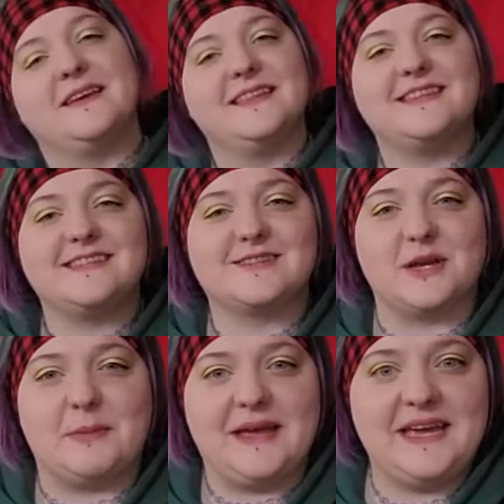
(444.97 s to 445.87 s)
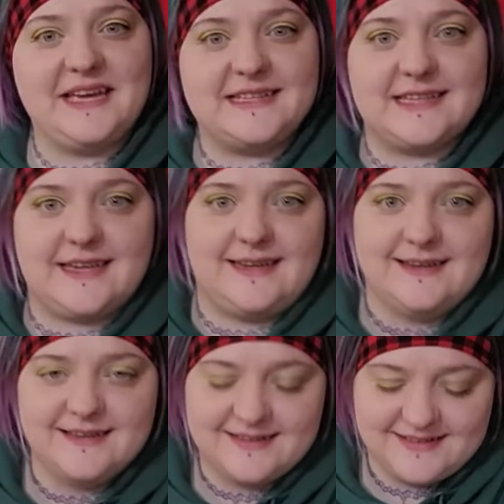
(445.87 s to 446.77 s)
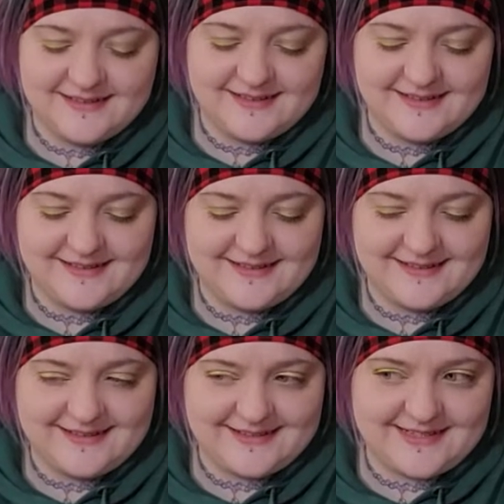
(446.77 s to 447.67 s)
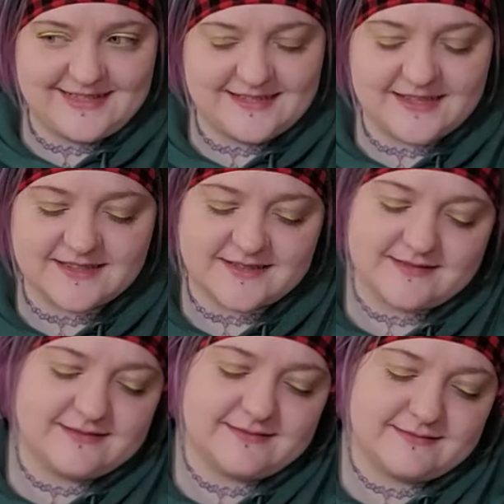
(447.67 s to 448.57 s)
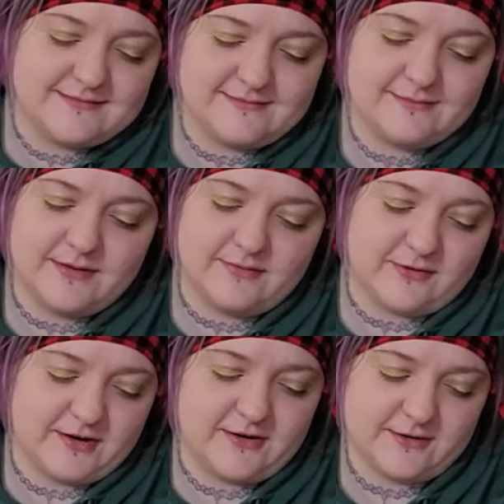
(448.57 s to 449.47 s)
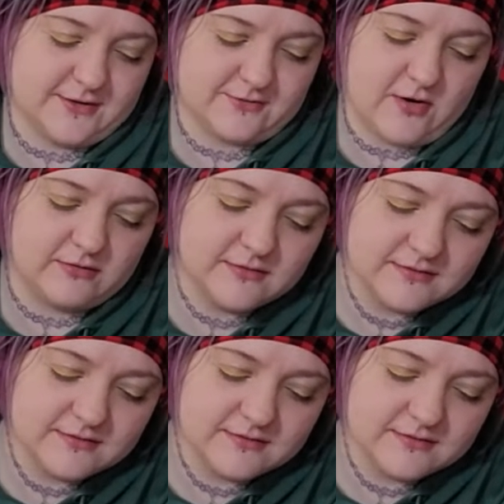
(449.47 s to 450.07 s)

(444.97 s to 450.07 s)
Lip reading: This is gonna be easy, she says, before it all goes wrong.